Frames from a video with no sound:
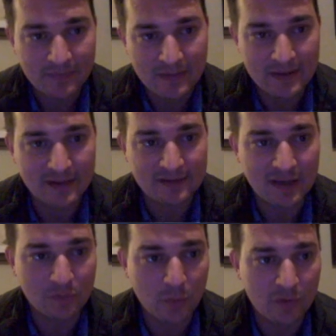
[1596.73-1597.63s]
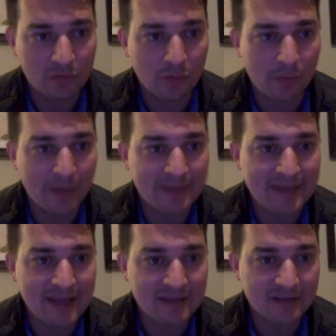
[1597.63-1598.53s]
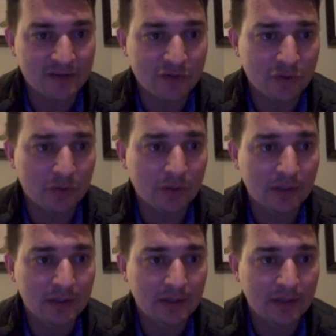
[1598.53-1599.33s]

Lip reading: In this case, we use role-based access control